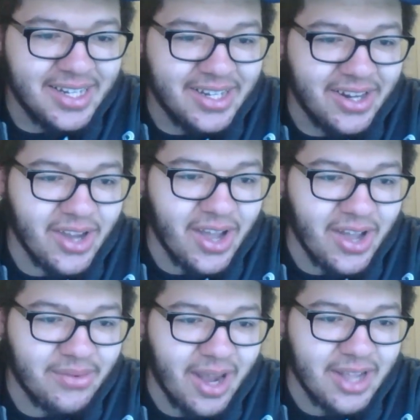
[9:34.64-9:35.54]
You're
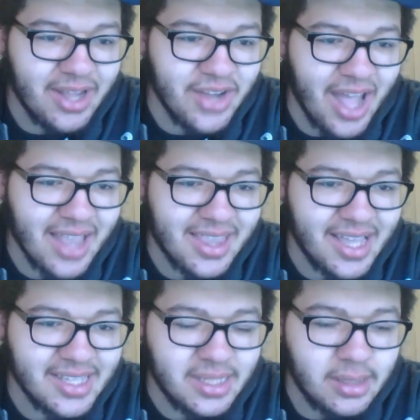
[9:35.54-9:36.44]
good, right? You got
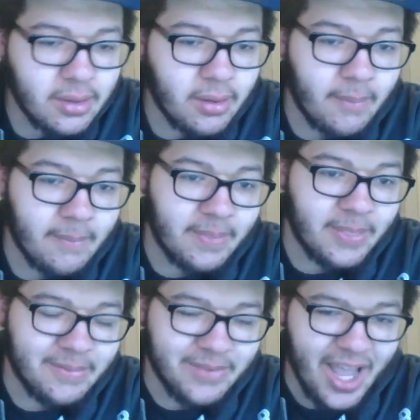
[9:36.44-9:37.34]
this.
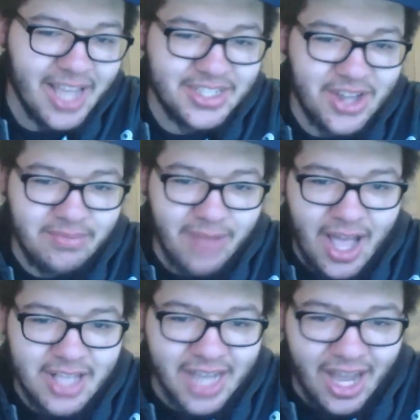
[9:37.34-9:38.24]
Place your
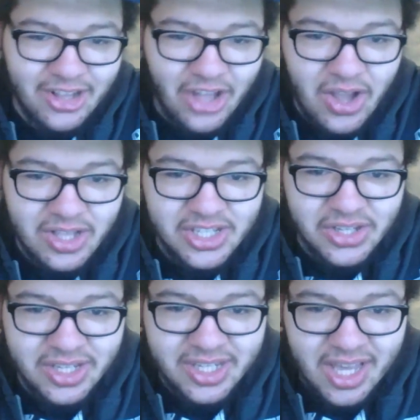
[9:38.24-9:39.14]
bets. How long
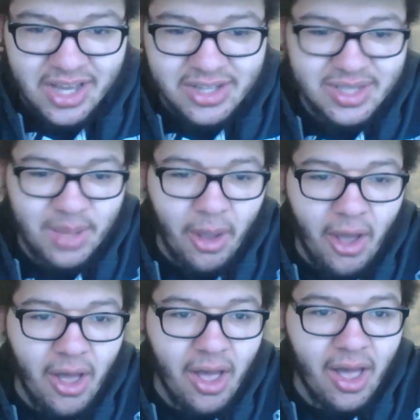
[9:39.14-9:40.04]
till he kills them
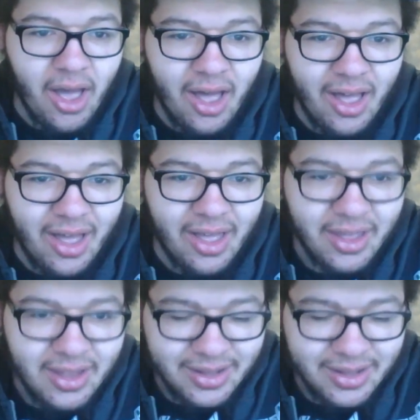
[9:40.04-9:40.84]
all?